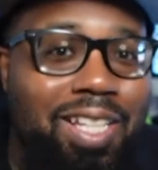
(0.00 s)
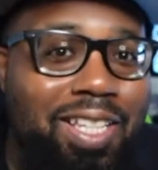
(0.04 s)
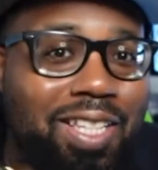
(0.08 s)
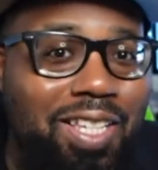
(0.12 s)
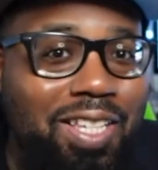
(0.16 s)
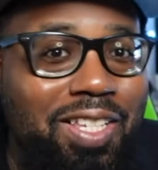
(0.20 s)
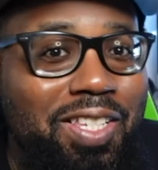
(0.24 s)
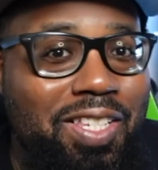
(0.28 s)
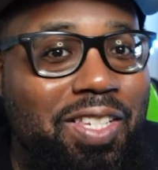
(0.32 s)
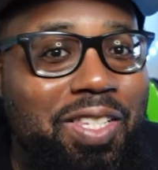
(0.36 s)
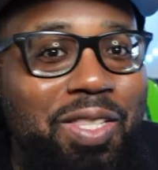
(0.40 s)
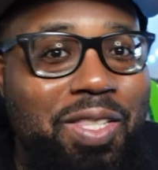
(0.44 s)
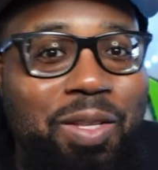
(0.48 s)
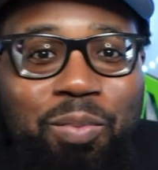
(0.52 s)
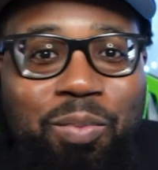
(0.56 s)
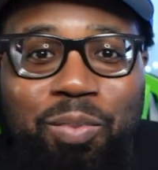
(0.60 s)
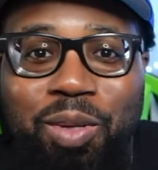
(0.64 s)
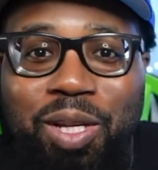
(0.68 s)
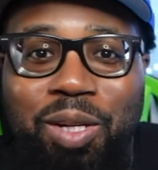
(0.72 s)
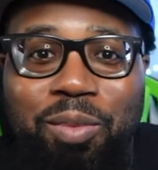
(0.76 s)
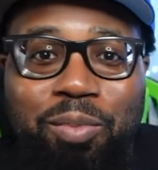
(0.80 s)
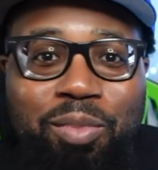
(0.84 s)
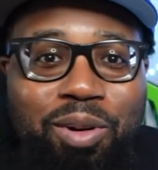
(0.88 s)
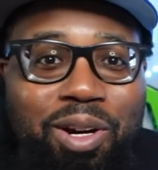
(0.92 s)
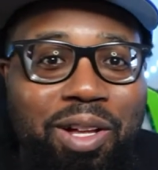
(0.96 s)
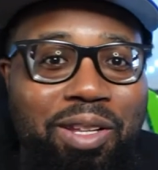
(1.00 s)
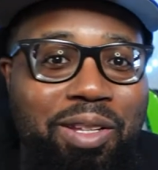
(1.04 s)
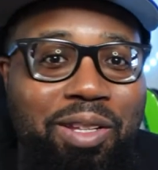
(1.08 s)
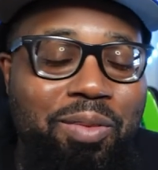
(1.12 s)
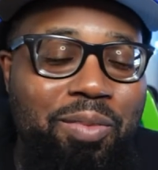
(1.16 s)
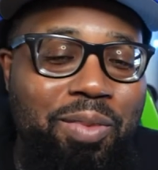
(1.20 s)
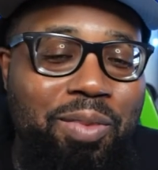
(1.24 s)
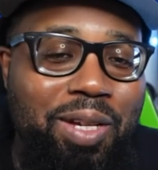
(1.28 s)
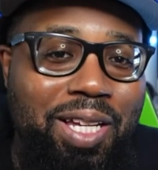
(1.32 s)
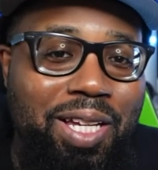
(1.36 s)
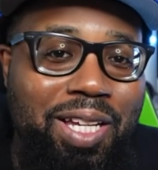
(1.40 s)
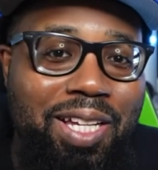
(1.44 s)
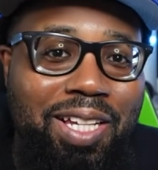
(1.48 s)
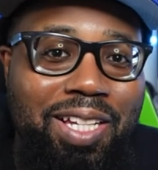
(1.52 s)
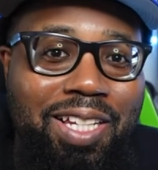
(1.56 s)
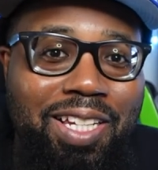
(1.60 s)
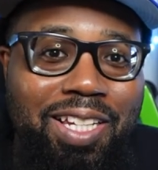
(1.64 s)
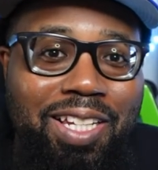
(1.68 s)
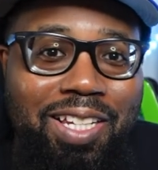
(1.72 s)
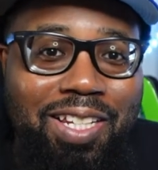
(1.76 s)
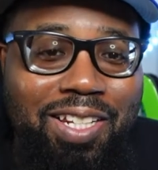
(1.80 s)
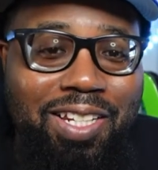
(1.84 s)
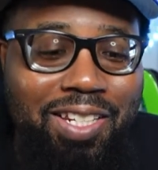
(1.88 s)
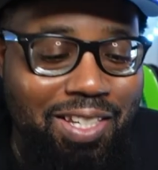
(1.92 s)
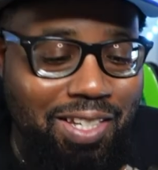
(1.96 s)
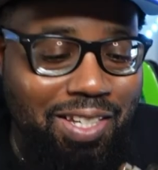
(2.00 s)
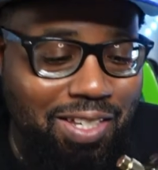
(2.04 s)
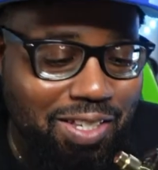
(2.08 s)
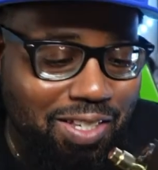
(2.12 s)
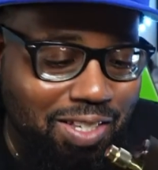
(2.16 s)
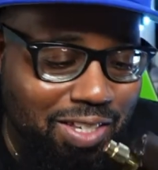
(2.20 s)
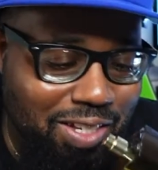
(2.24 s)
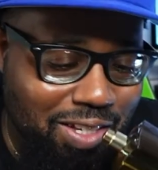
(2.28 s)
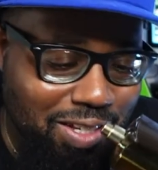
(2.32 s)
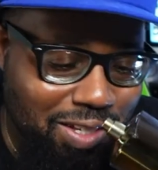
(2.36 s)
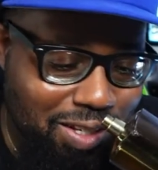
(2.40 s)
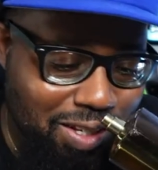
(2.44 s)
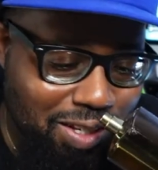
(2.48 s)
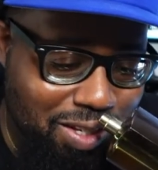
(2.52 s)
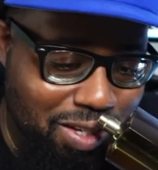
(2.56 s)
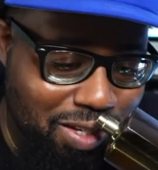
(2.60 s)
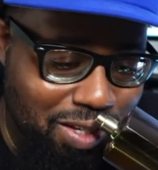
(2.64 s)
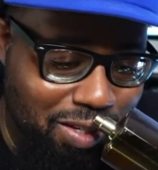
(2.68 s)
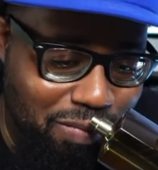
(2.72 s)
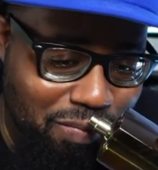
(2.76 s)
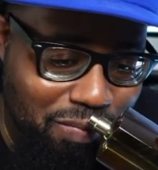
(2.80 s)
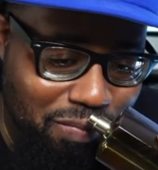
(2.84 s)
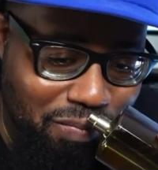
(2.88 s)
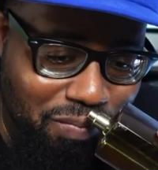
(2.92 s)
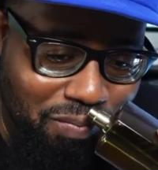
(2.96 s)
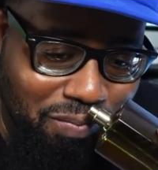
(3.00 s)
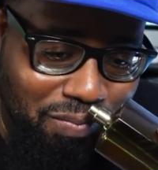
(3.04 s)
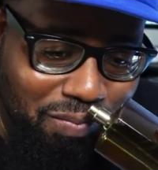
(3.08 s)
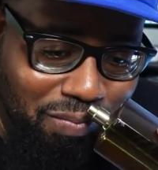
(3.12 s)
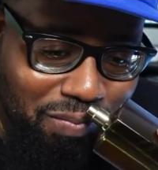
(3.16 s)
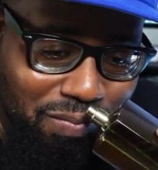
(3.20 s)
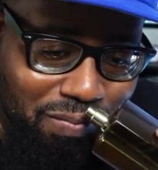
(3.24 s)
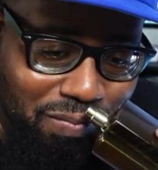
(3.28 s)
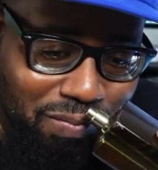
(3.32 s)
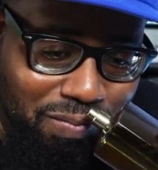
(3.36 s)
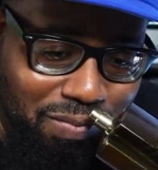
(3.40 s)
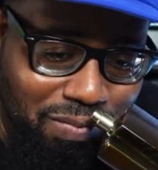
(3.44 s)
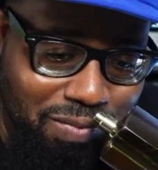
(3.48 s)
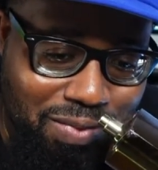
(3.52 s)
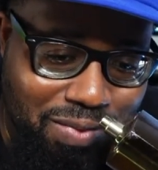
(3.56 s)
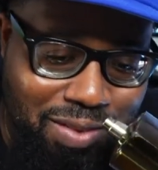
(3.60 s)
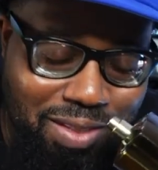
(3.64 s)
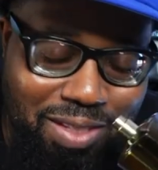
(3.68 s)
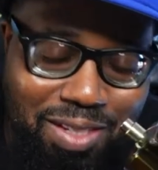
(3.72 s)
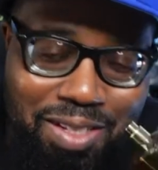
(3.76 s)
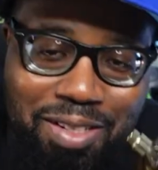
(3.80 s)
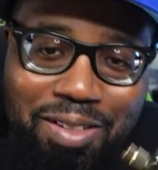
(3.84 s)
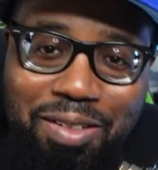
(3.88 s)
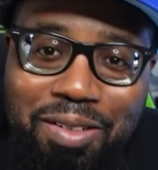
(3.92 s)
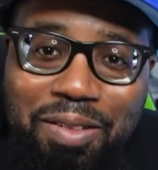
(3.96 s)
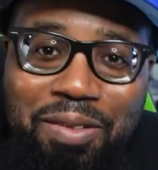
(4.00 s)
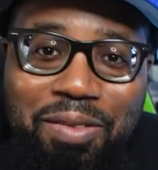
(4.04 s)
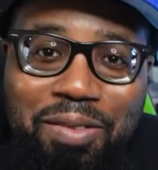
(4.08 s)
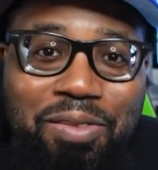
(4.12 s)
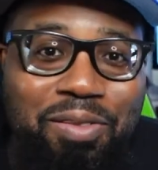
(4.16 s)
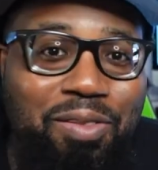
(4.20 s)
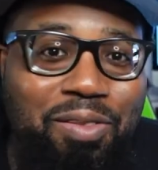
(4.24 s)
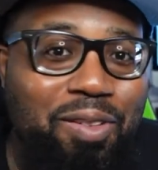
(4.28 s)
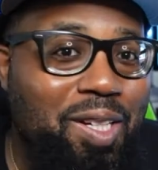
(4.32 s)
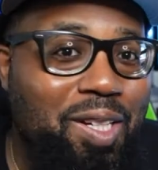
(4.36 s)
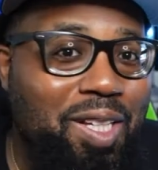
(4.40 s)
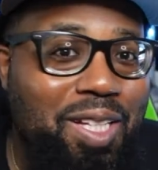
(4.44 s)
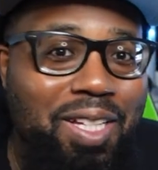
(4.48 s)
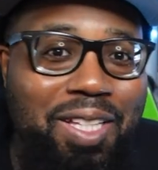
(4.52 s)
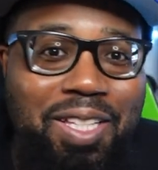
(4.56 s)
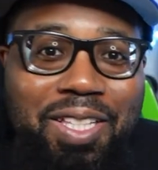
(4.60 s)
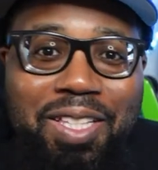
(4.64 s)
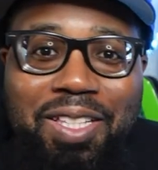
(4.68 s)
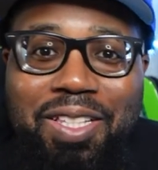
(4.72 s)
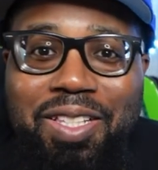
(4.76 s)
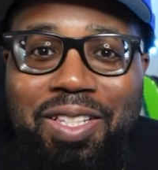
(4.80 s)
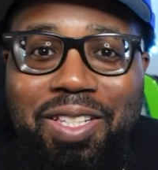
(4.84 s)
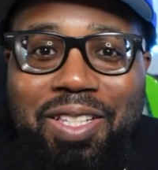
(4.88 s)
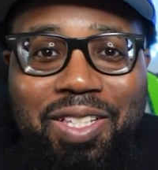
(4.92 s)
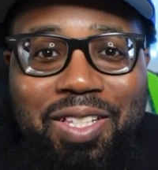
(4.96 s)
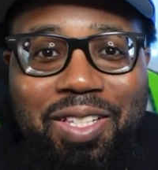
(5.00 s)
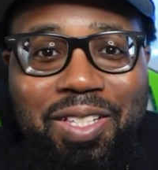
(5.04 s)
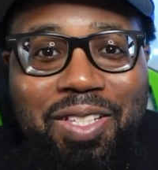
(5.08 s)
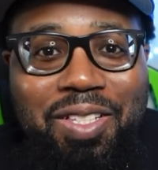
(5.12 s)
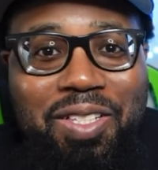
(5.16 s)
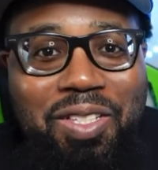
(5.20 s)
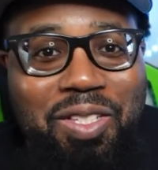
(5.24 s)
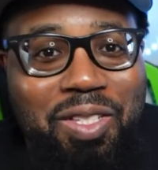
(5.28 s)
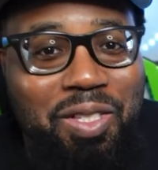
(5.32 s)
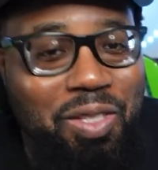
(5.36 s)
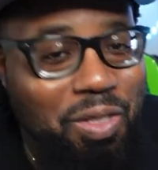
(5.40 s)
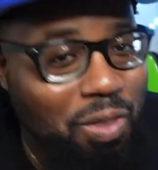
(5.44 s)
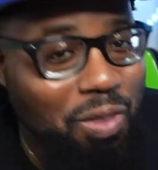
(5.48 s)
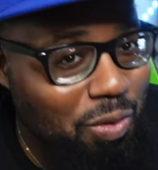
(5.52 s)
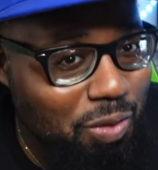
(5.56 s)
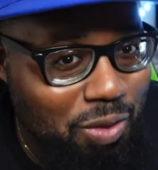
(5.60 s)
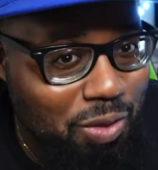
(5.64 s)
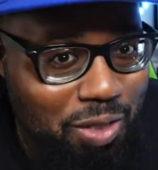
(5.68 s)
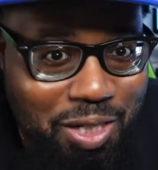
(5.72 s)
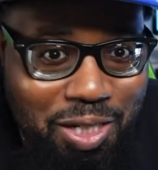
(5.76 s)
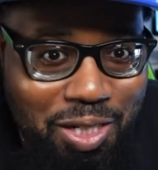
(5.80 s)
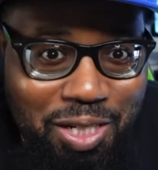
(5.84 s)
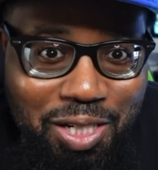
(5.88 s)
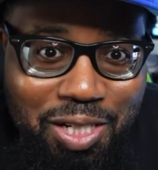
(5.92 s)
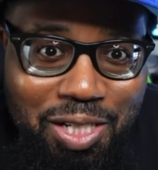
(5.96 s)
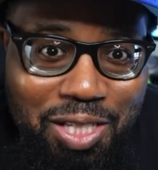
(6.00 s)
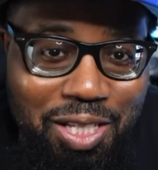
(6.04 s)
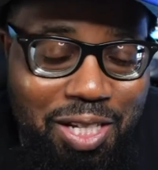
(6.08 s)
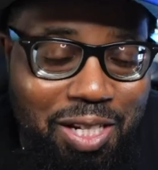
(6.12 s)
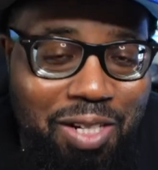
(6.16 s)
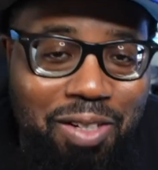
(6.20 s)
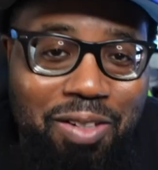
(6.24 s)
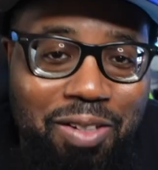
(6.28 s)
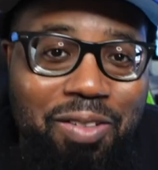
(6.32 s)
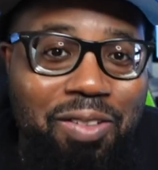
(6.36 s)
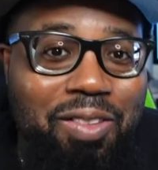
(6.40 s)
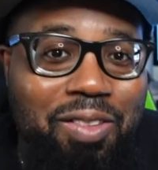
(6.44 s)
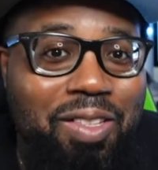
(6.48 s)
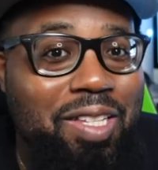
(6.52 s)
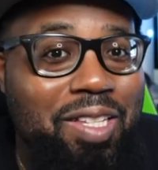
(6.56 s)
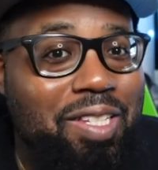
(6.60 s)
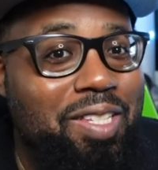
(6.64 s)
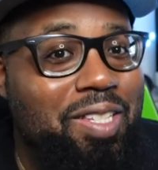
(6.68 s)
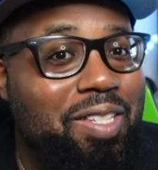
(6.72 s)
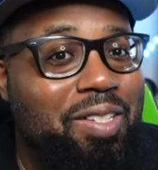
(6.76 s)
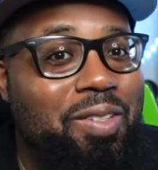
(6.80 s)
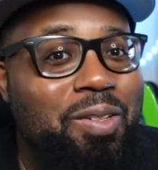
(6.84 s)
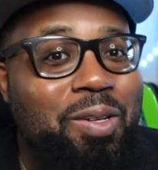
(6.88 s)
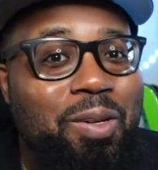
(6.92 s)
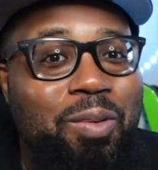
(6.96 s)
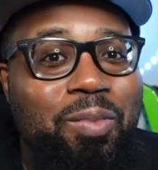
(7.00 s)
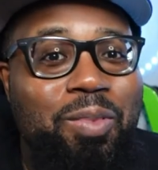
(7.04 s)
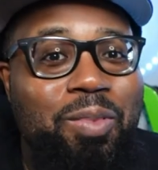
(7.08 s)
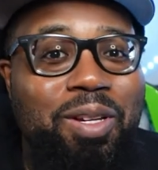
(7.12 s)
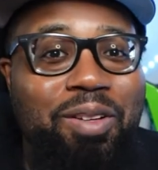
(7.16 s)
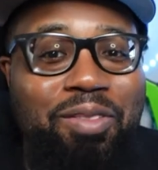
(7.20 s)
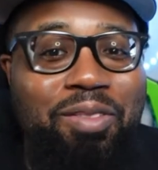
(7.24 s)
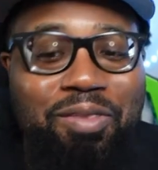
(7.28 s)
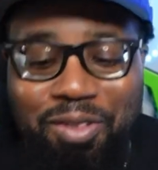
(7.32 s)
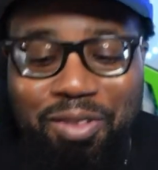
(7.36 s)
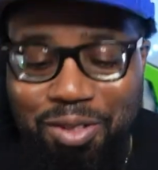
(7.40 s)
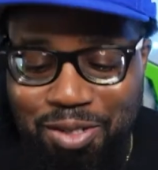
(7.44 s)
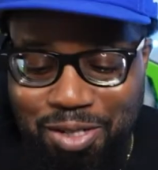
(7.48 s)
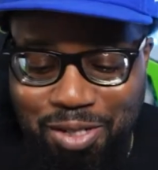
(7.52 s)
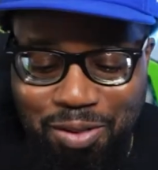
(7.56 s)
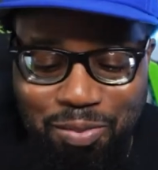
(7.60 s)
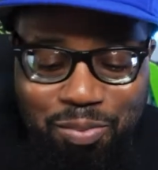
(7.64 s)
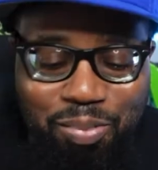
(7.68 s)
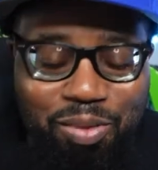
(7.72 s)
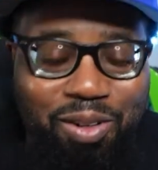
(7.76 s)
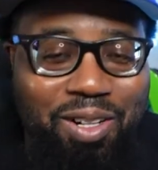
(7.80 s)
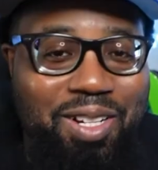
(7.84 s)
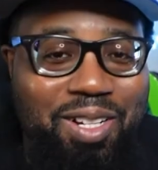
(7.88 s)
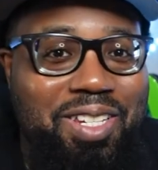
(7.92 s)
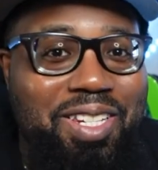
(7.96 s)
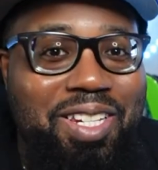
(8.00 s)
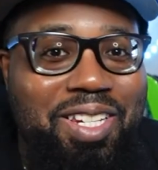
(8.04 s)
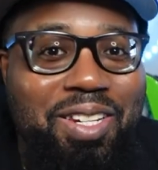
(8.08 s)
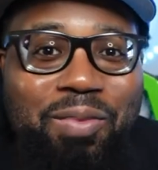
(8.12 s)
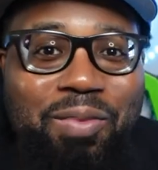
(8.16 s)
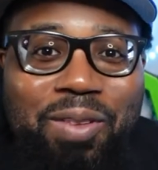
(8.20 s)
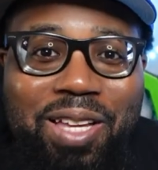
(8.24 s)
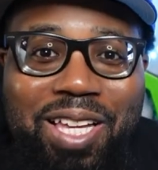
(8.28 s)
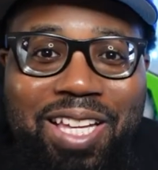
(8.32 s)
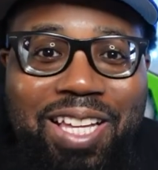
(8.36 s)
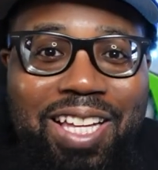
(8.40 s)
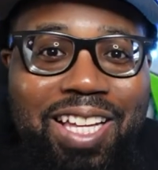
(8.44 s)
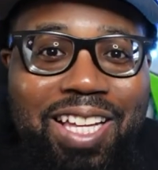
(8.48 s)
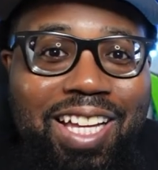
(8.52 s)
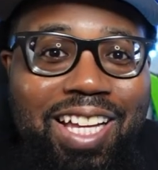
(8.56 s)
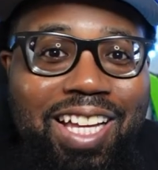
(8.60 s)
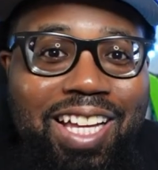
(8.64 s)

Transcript: This is the big brother, man. This is freaking so good, yo. This is gonna be a first impression, man.